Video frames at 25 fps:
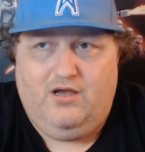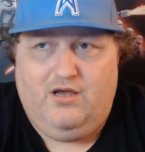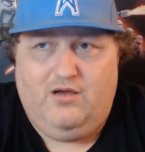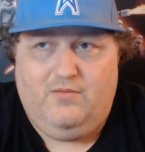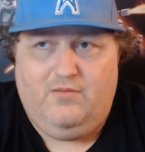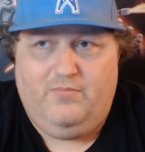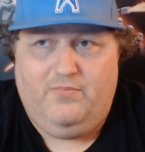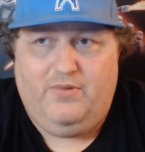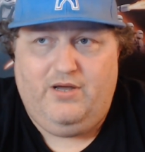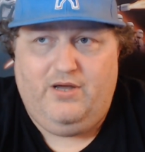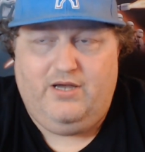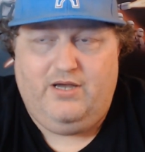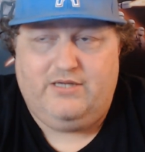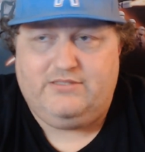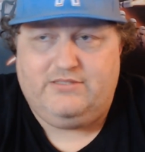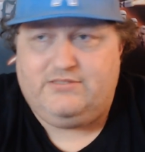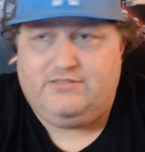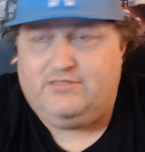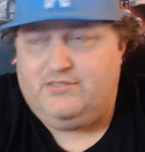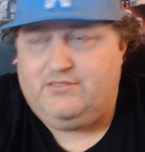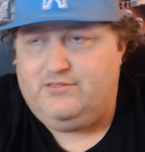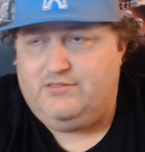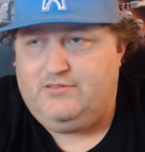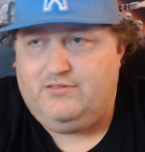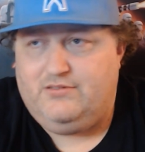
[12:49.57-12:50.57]

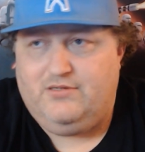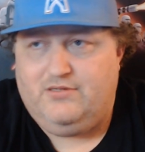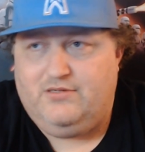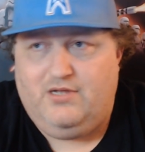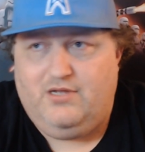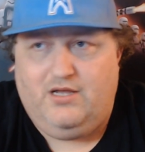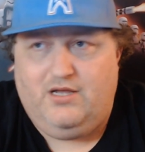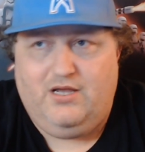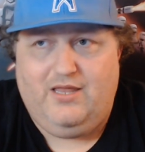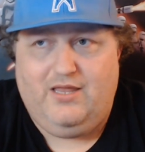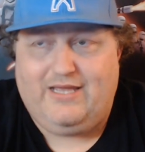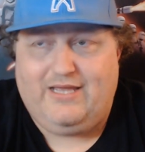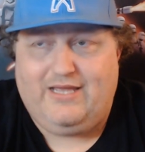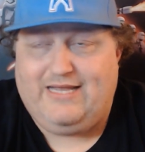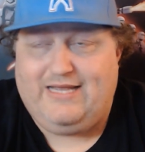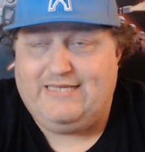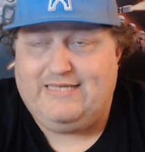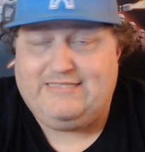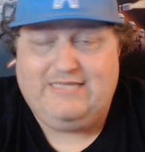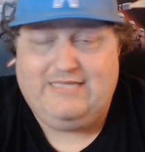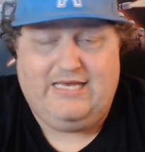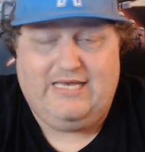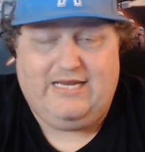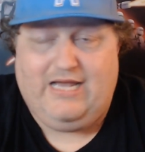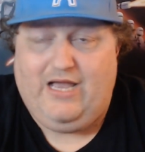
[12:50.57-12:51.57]
but like I
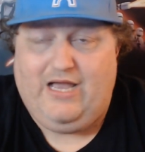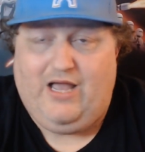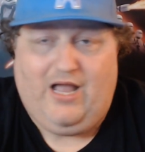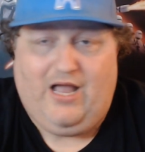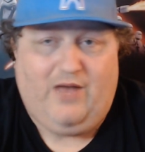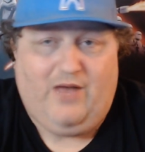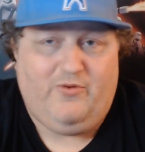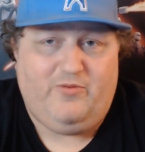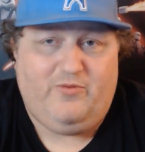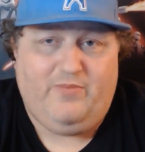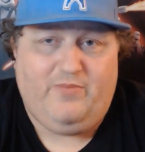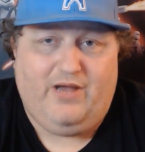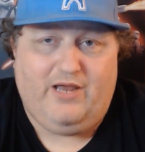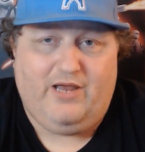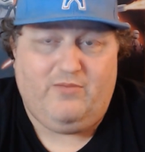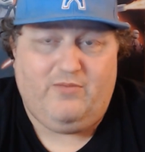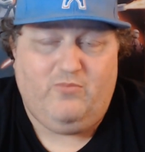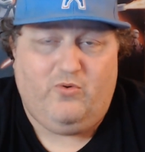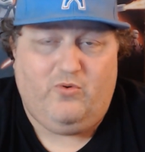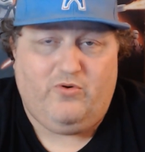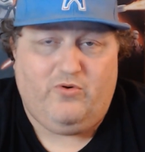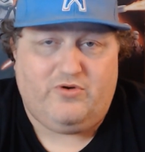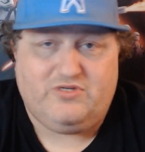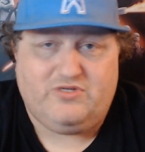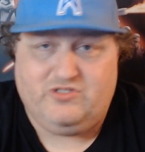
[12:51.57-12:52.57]
said, I would buy
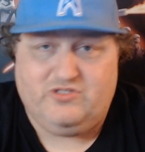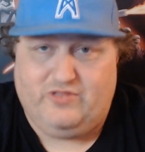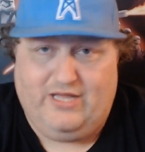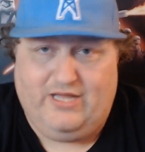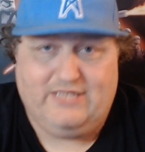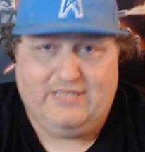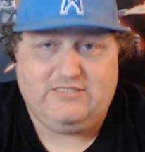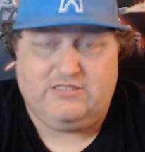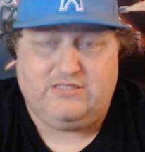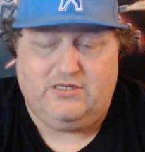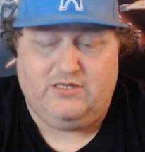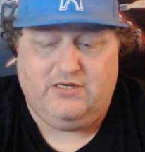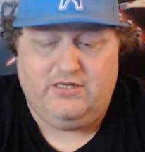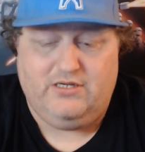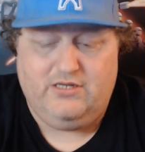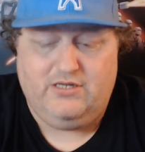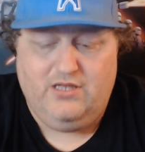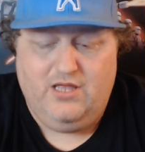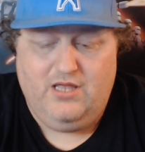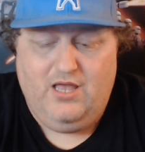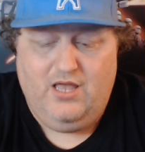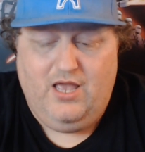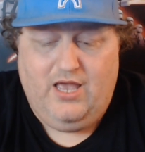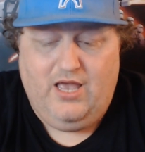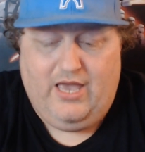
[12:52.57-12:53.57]
more, so that's good.
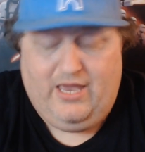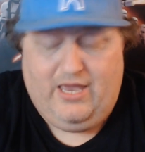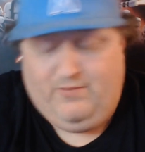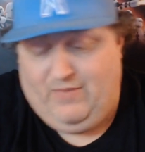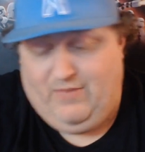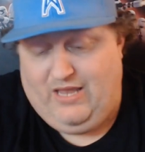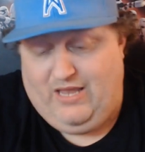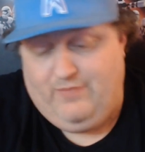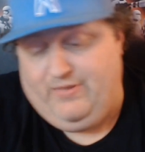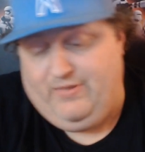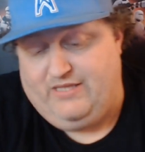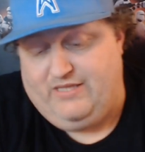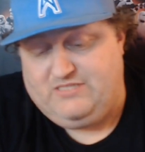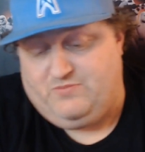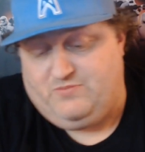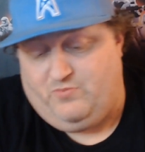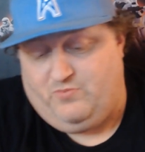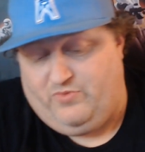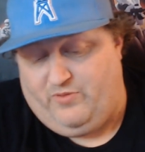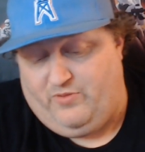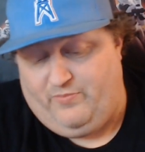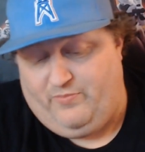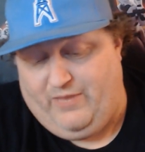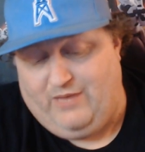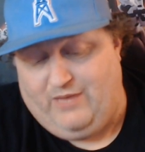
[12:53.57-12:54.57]
And maybe
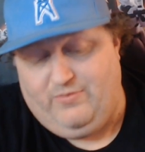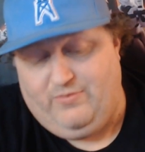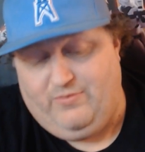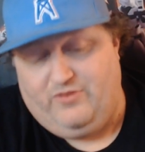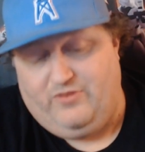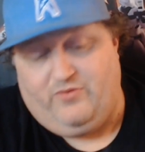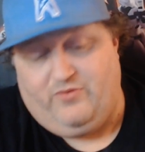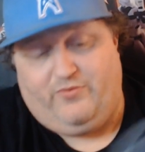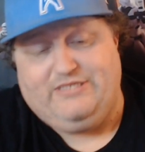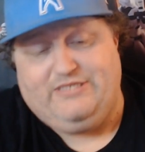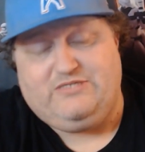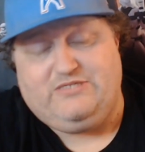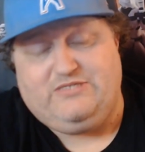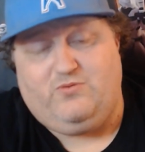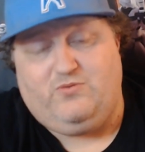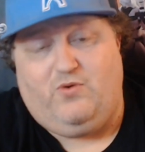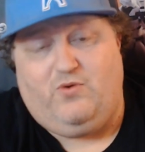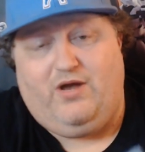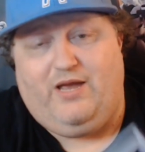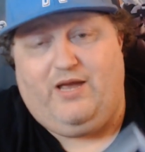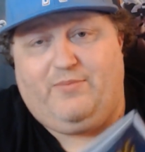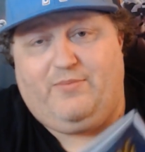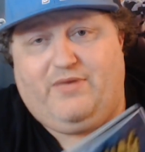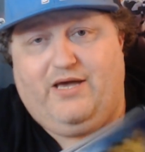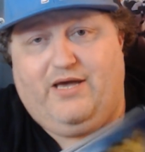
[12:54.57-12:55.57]
the reason why
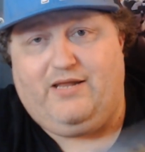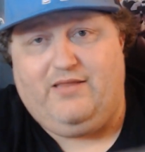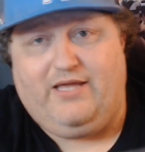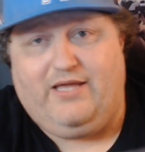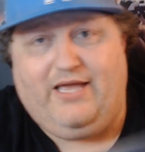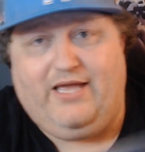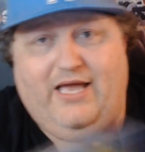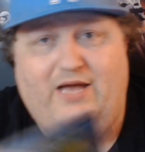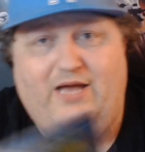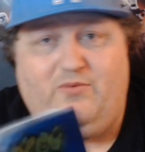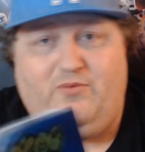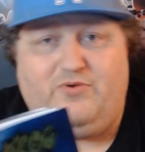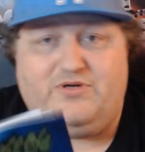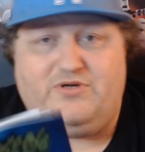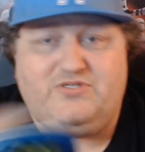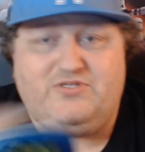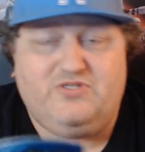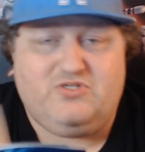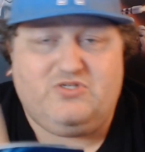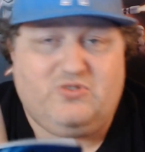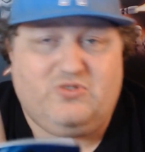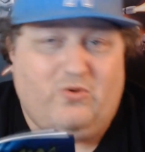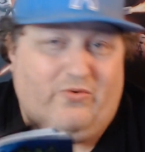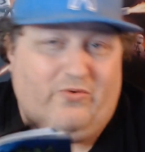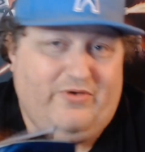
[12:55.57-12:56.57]
I'm kind of like, where's the
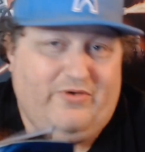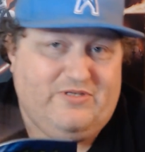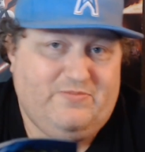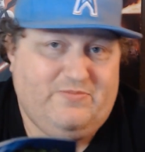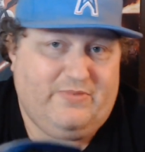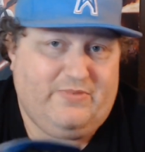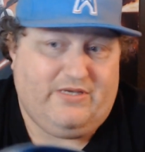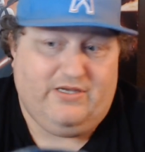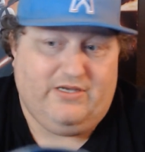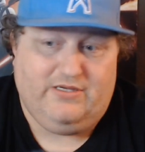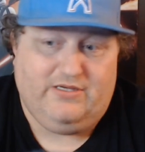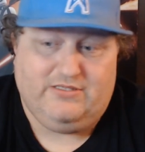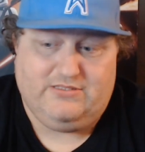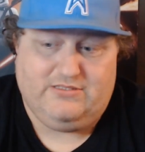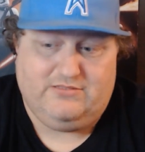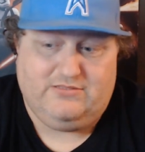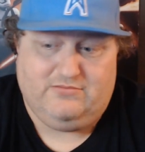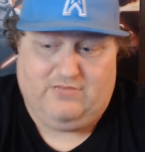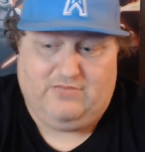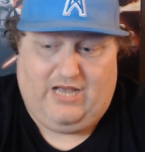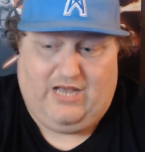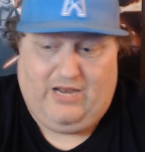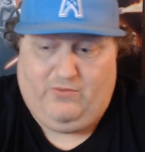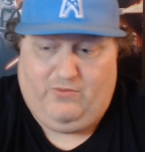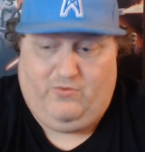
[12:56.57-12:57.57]
story, is because
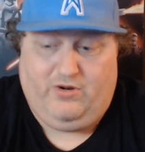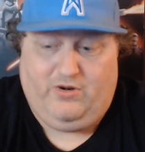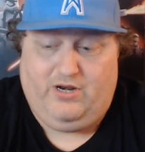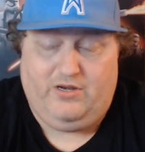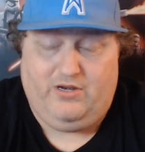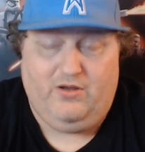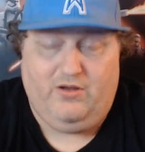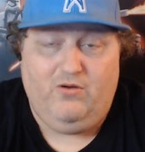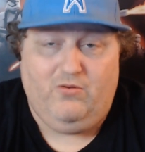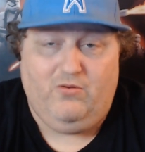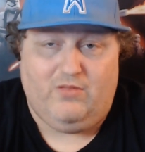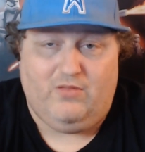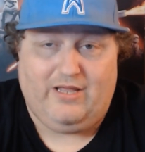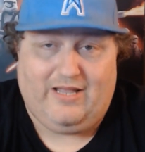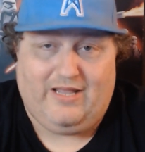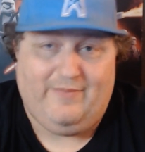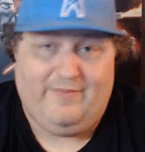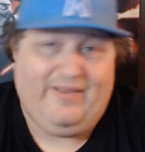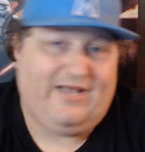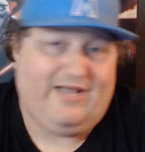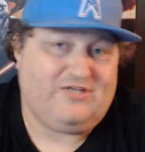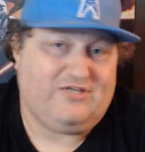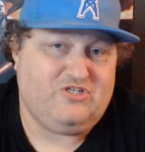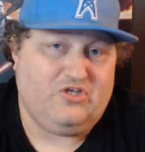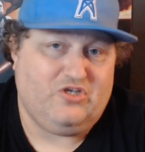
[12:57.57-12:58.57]
I want to know. Like, I'm
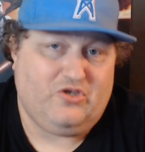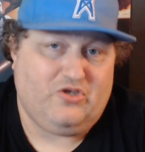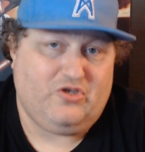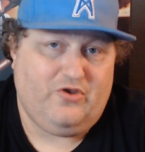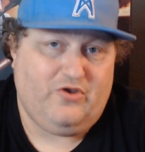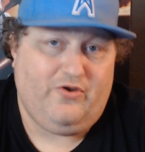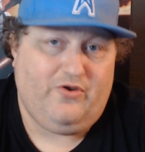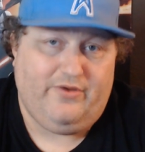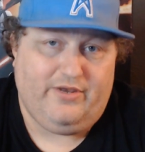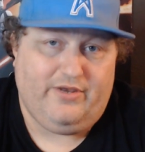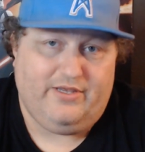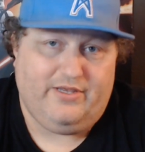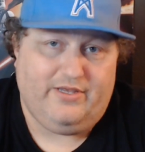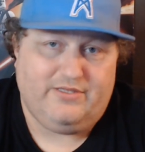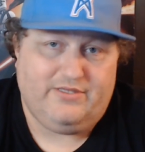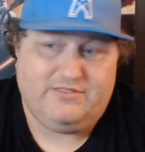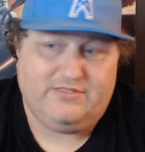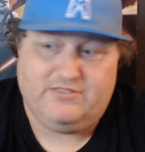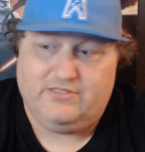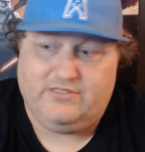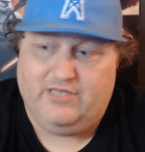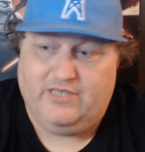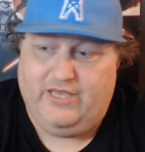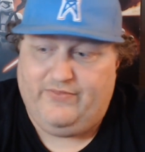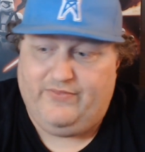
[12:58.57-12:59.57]
actually curious
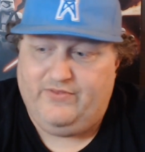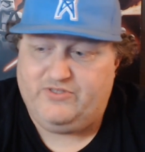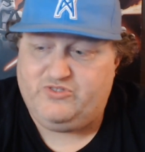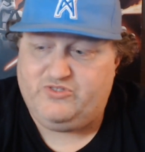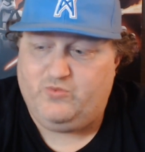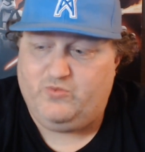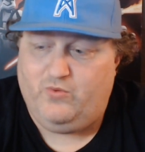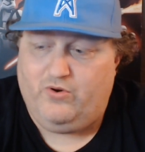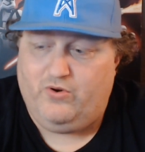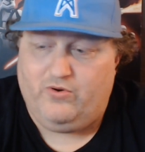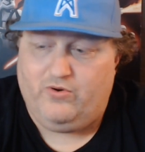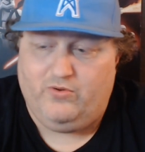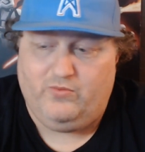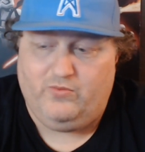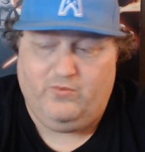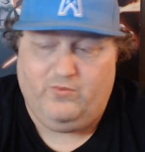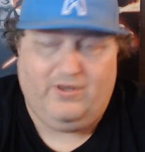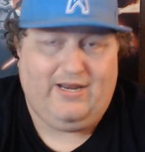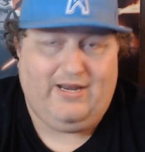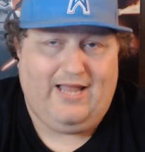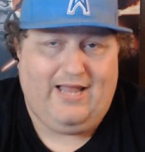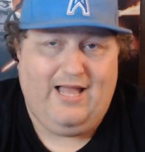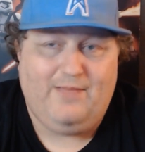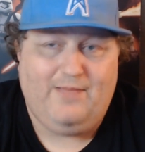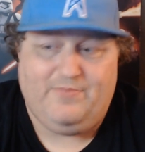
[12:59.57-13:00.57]
in this world what
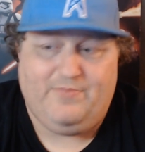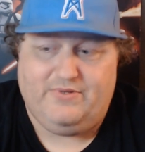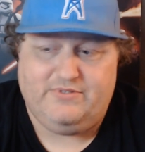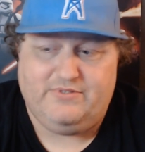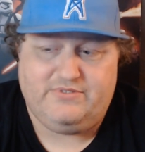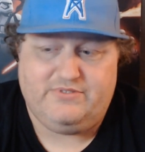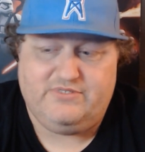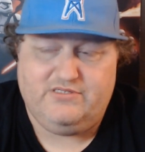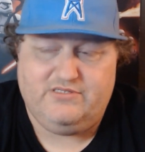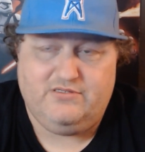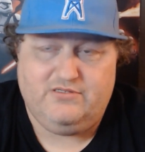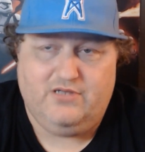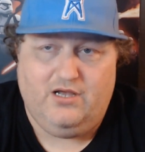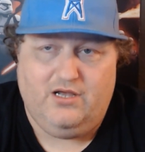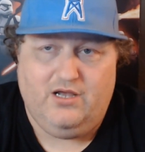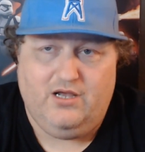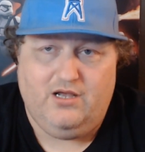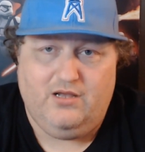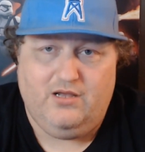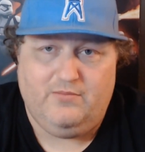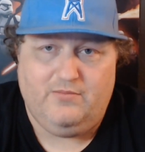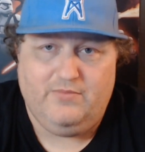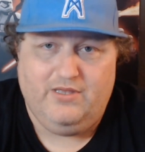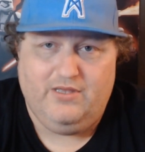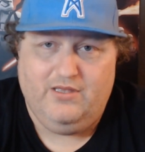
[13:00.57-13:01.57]
happens,
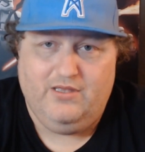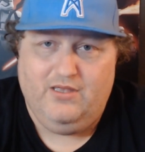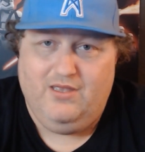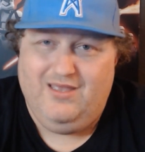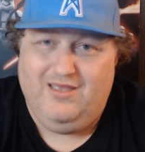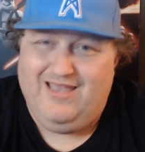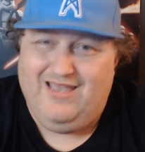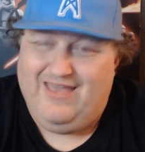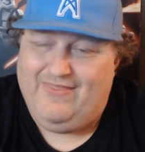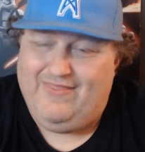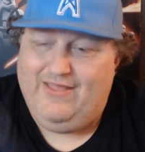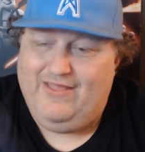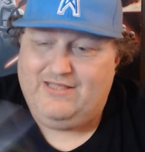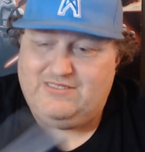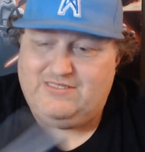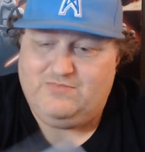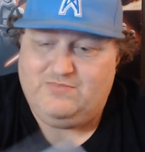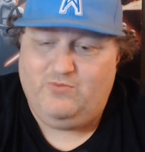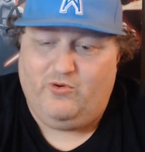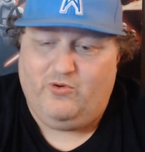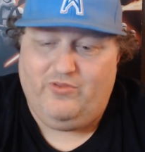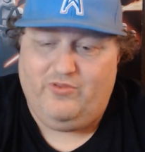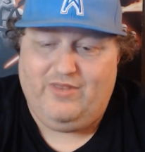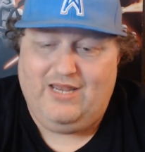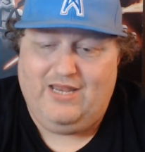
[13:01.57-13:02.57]
and that's
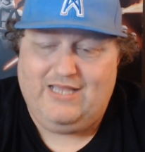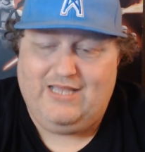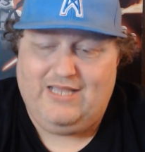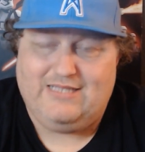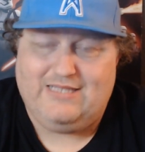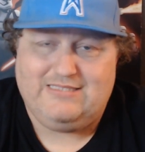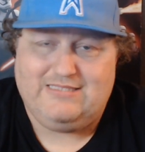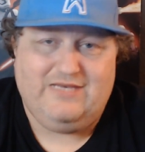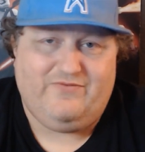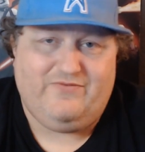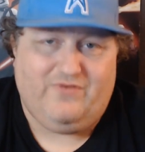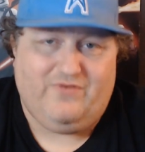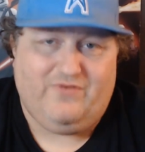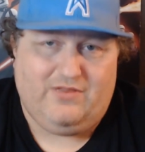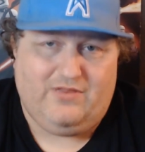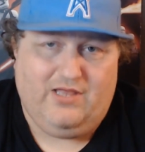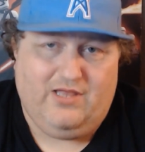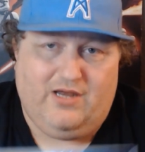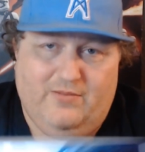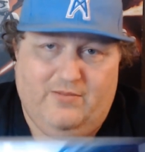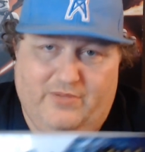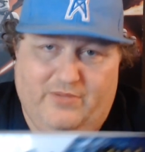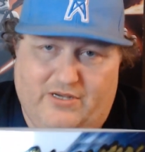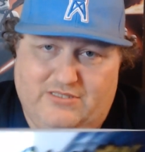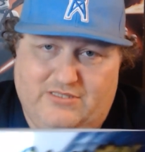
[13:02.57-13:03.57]
more than I can say for a lot
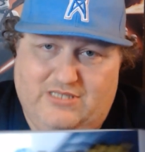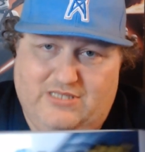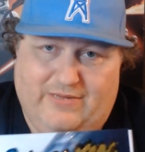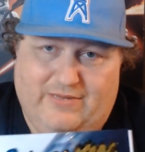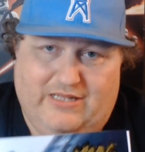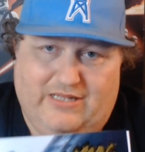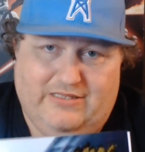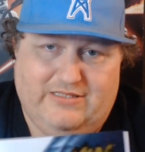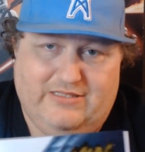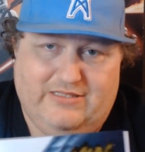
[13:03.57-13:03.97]
of books coming out these